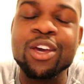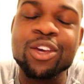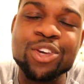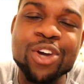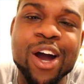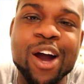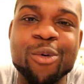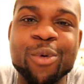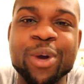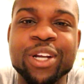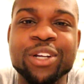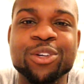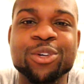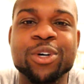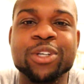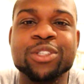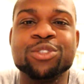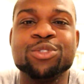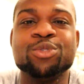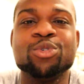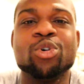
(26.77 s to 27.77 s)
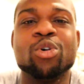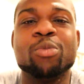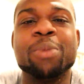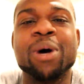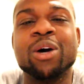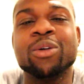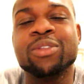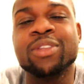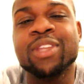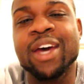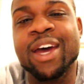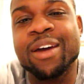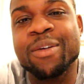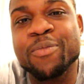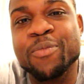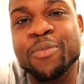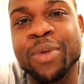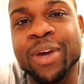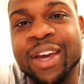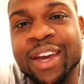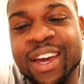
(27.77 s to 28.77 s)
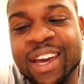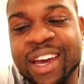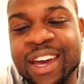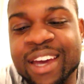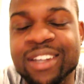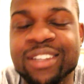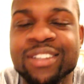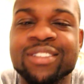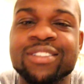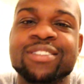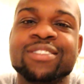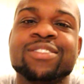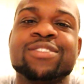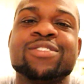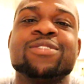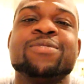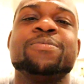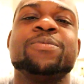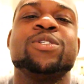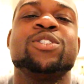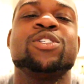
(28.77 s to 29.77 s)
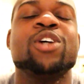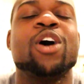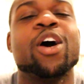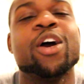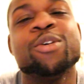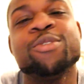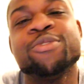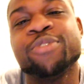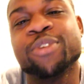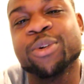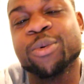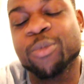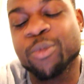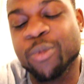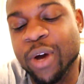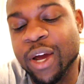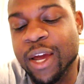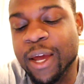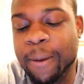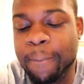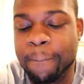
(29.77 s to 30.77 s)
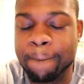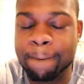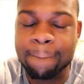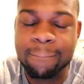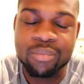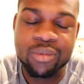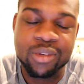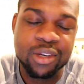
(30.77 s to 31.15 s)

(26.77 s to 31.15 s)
You already know what to do about that, man. Sorry for the wait.